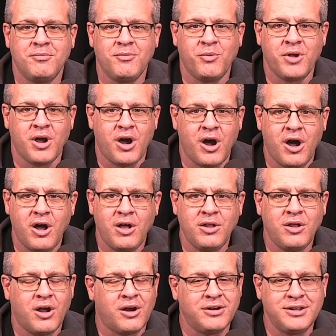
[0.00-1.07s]
We
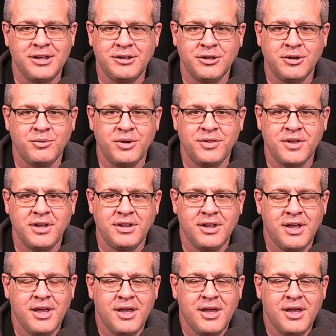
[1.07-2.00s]
all are dealing with it.